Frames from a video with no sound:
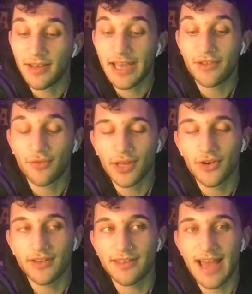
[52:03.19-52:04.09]
It's really
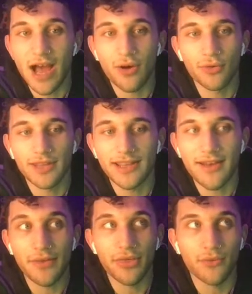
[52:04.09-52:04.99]
crazy how they have